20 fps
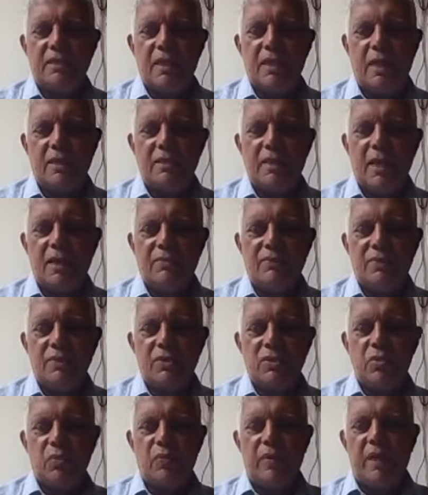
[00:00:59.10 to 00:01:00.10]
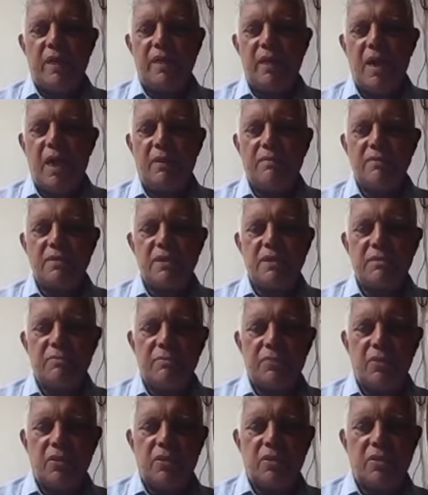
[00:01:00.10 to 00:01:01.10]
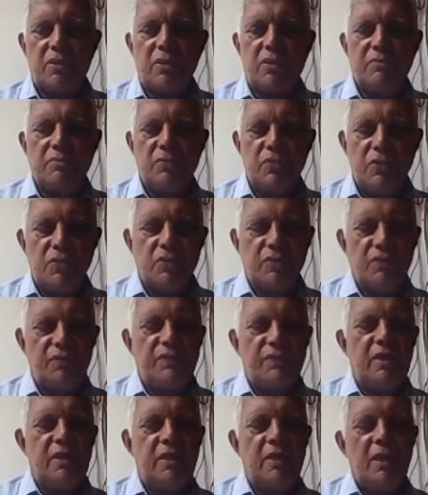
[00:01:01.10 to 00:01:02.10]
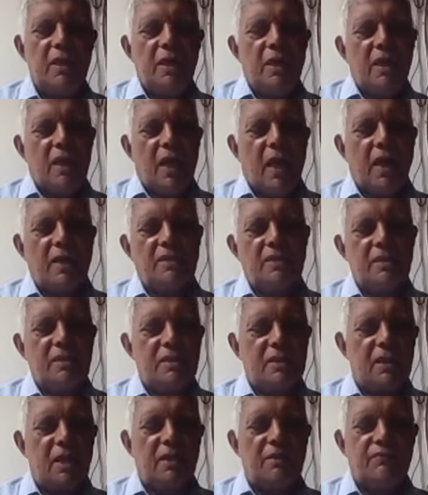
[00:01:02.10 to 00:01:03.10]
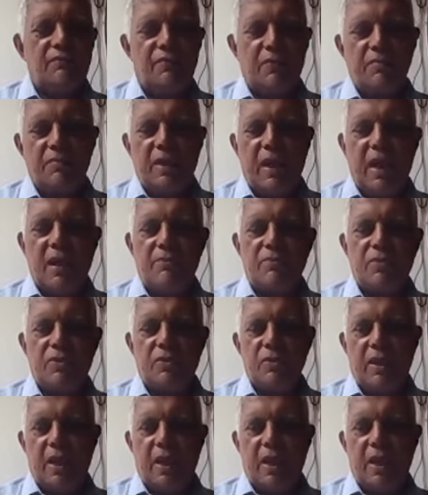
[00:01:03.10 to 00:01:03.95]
that was the way Yahweh Sabaoth moved as a dove from camp